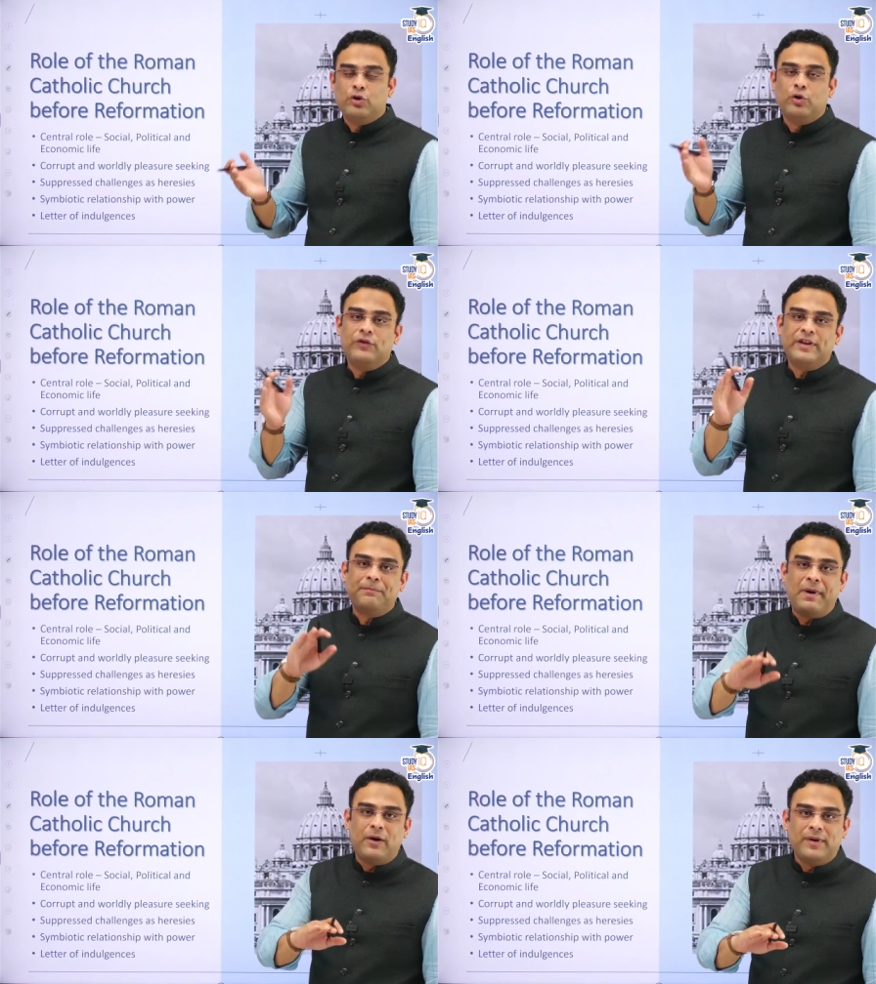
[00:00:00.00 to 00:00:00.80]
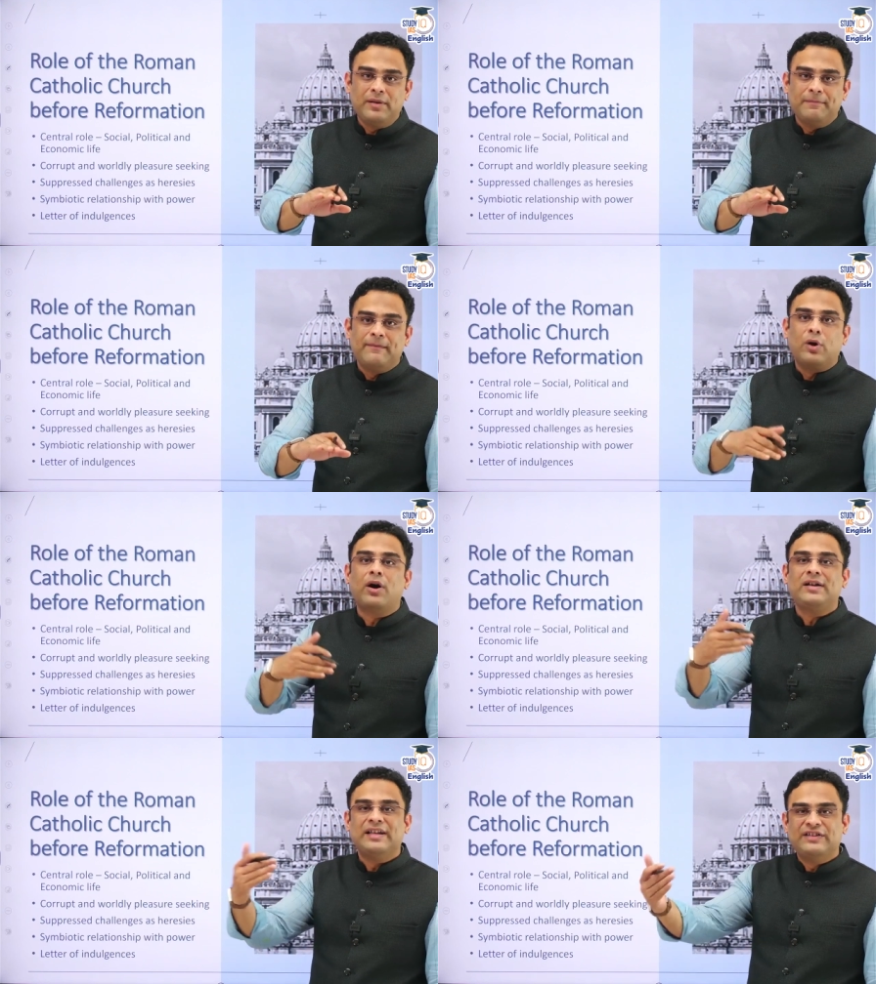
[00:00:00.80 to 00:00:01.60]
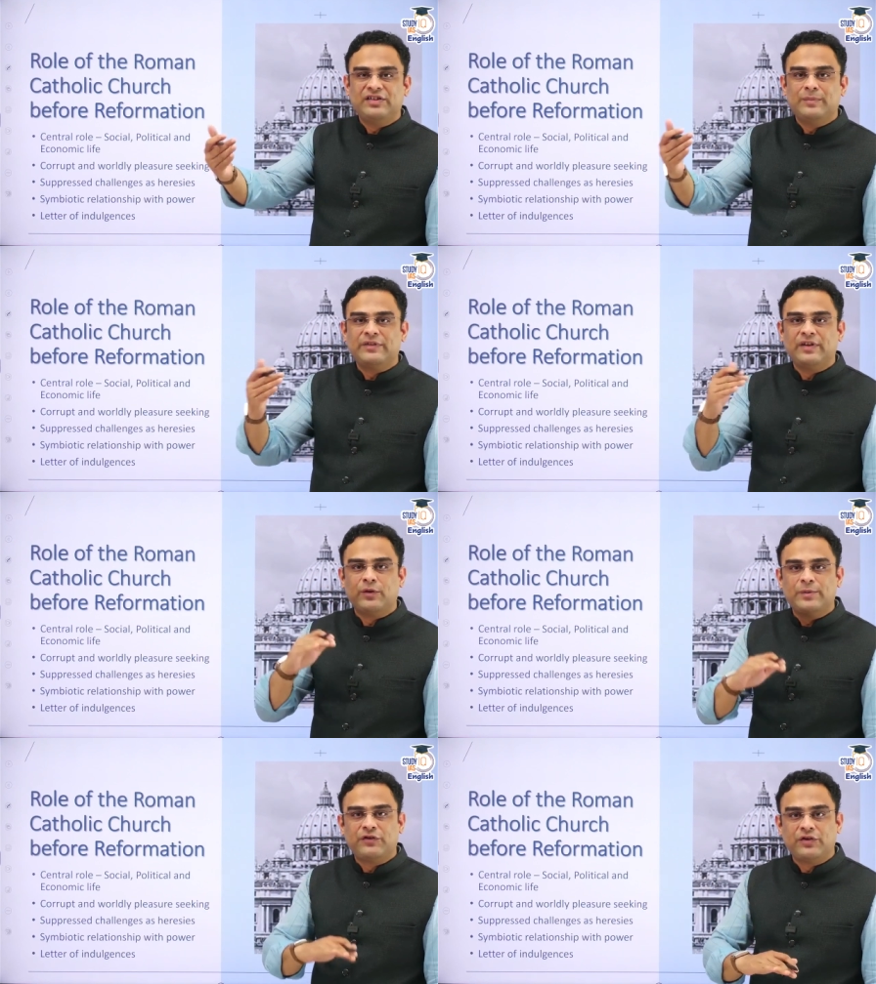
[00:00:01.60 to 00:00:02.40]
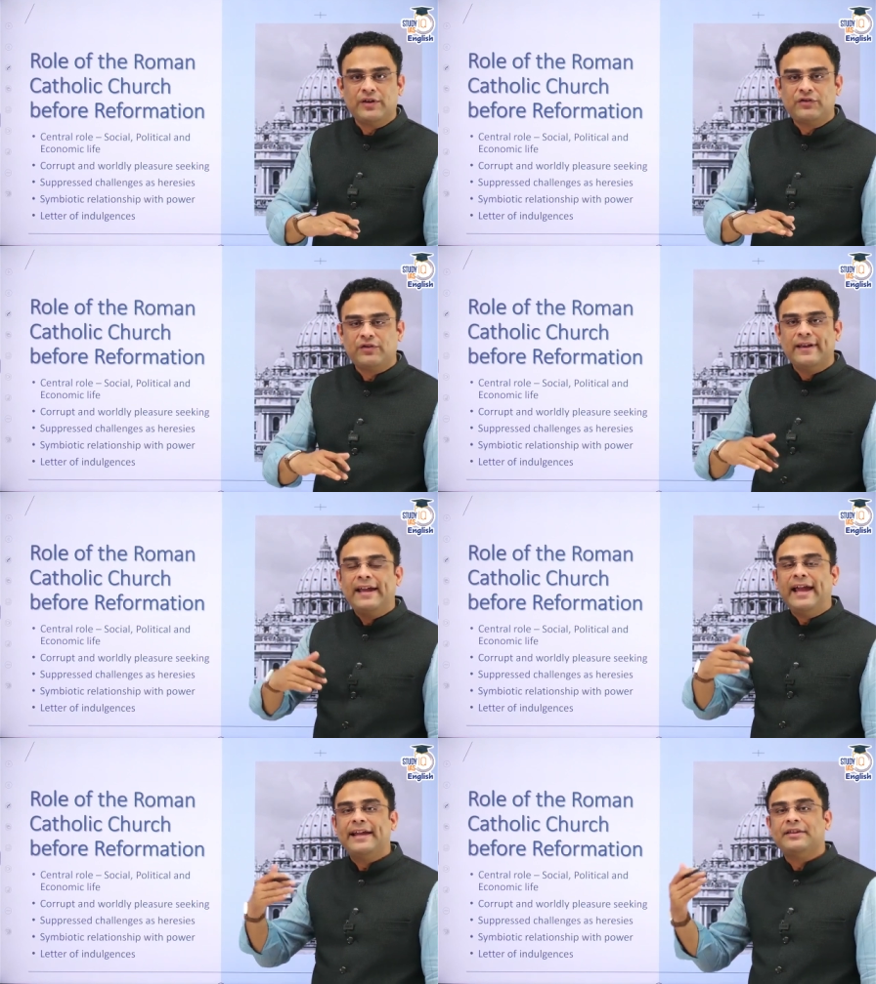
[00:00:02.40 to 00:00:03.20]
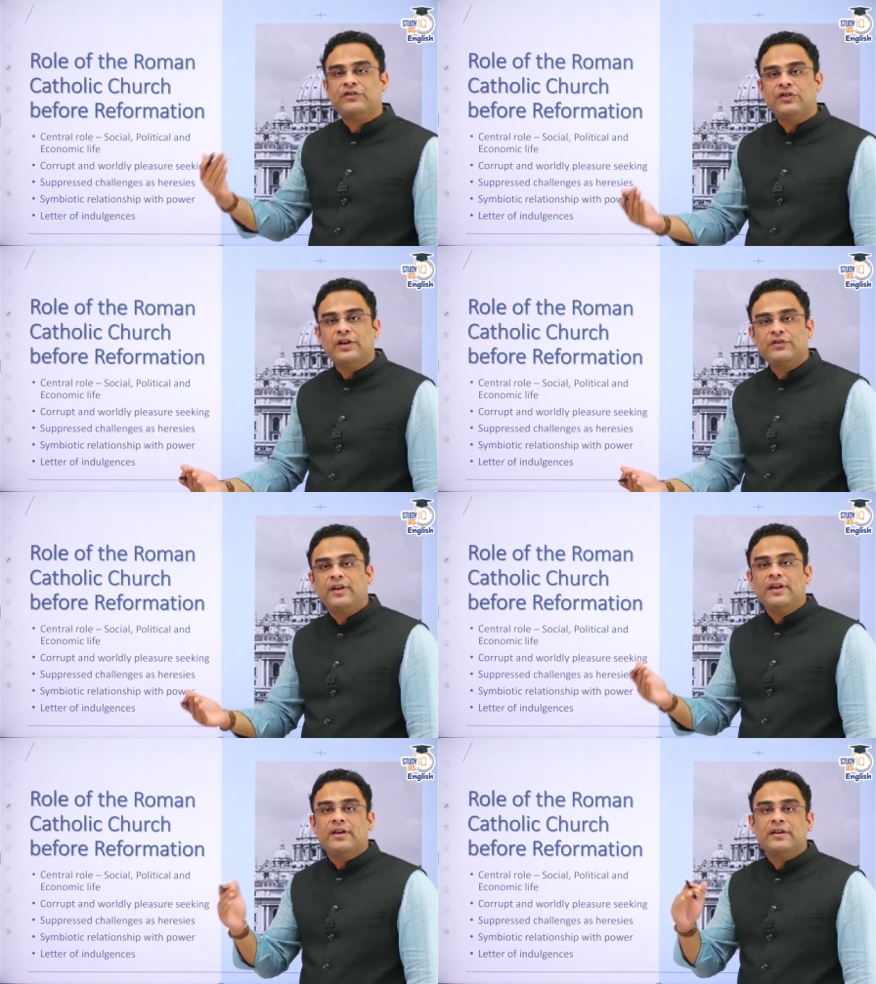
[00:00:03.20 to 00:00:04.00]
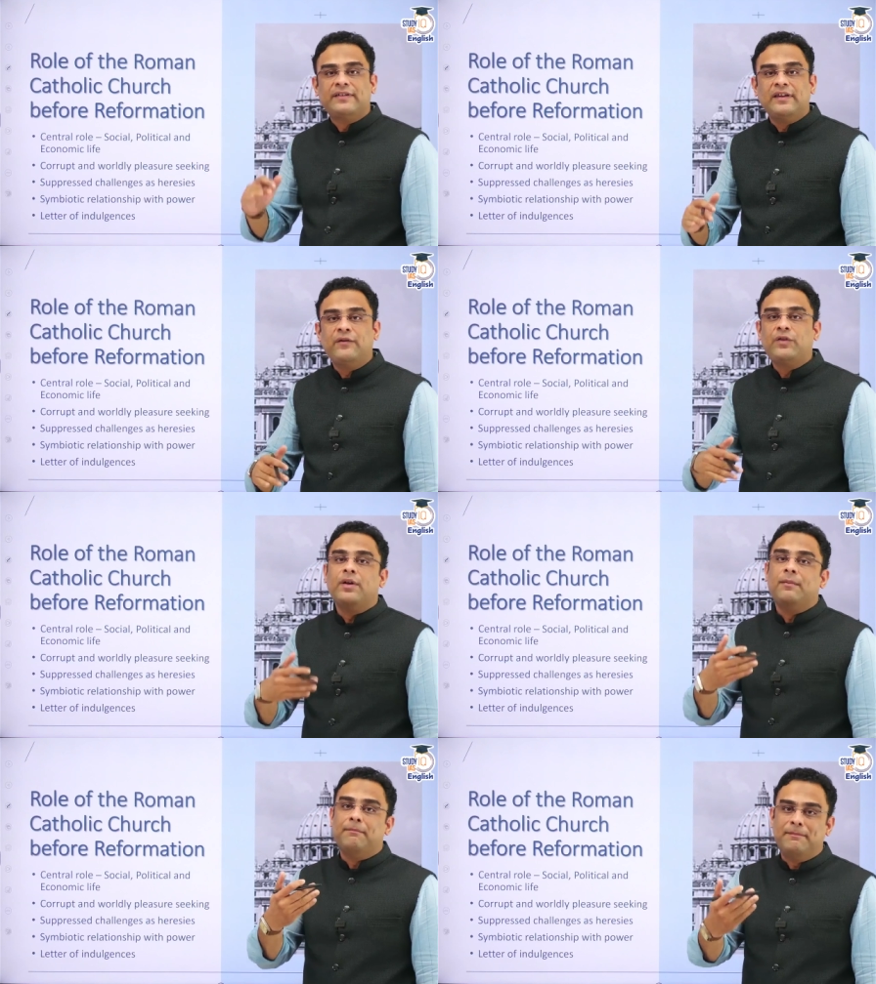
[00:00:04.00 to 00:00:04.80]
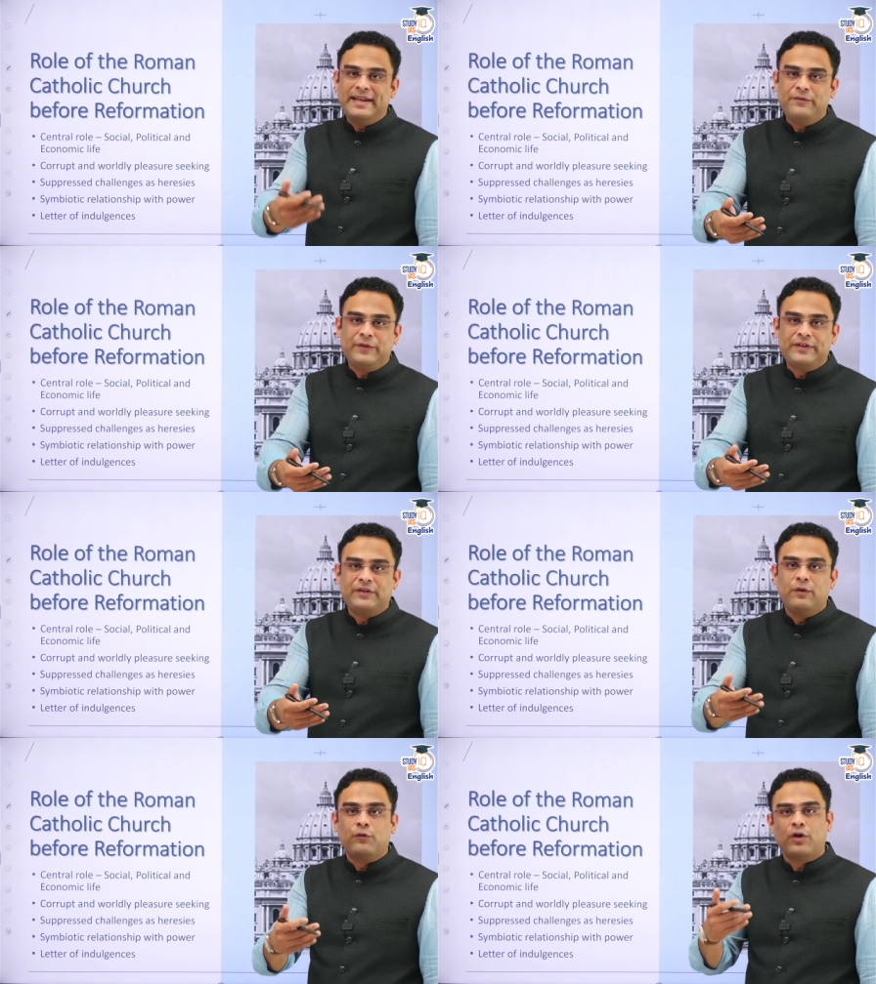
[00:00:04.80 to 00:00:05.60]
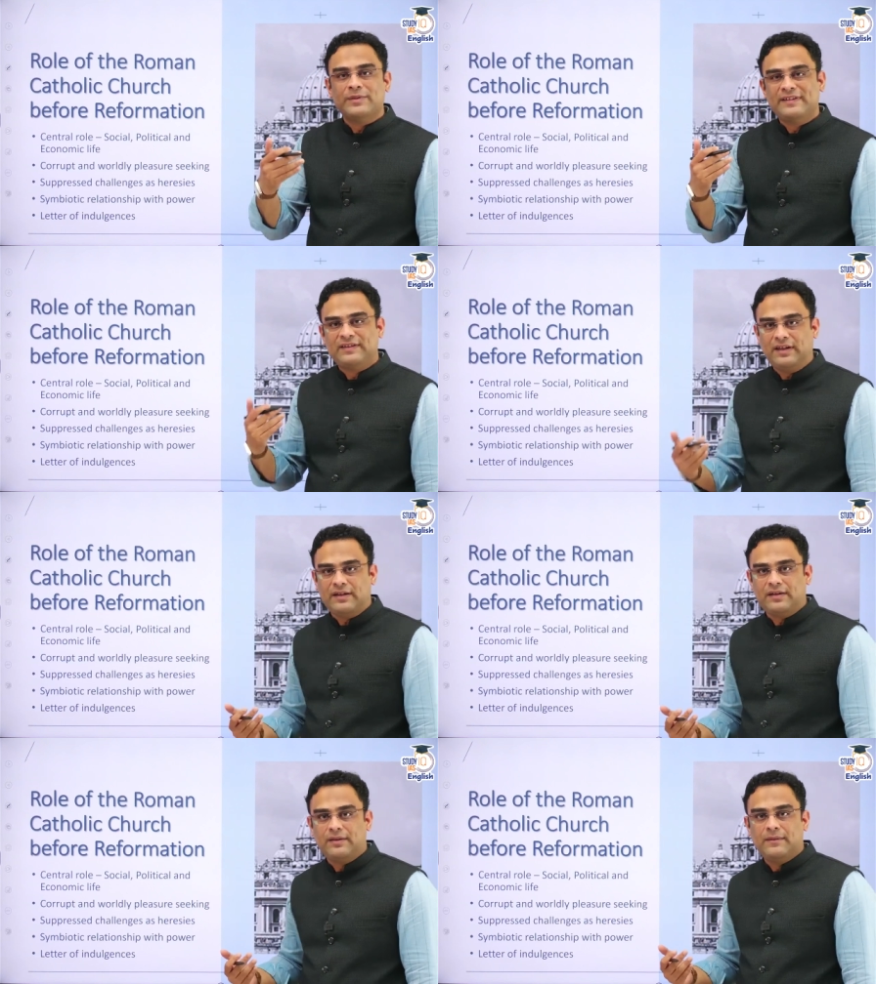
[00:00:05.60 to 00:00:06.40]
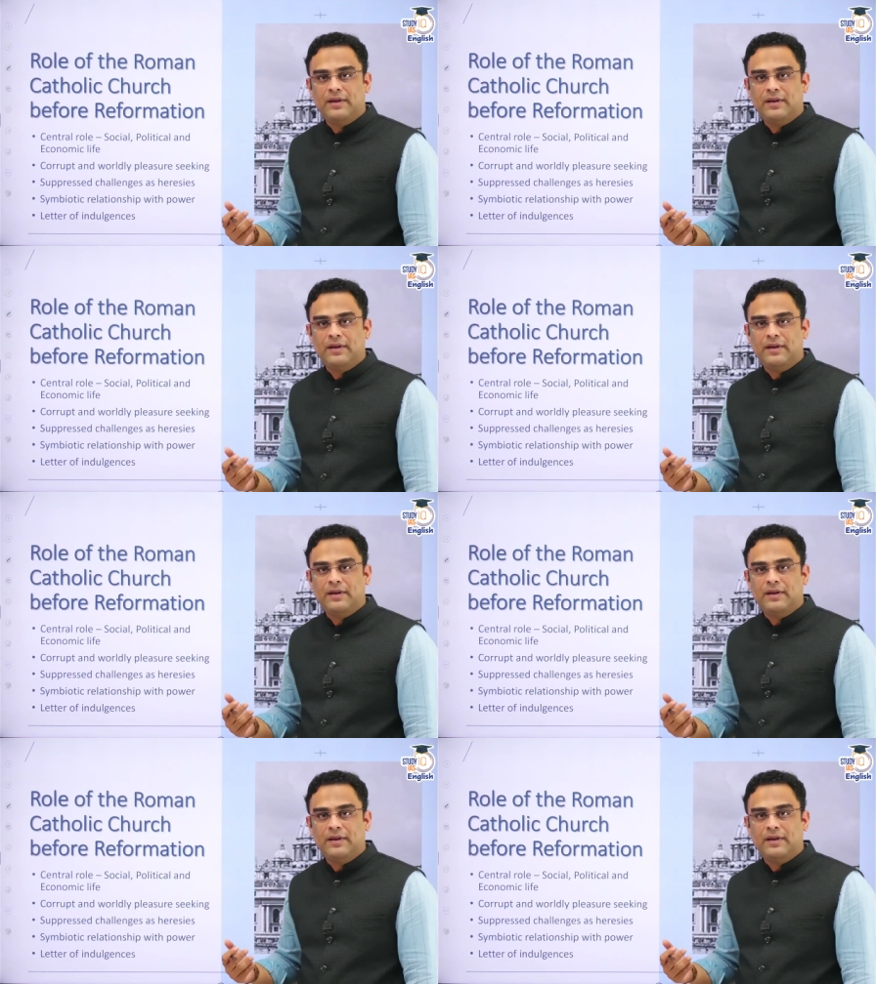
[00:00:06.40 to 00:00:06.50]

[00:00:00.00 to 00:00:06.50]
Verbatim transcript: Those in power got legitimacy from the church, and the church received benefits from the state.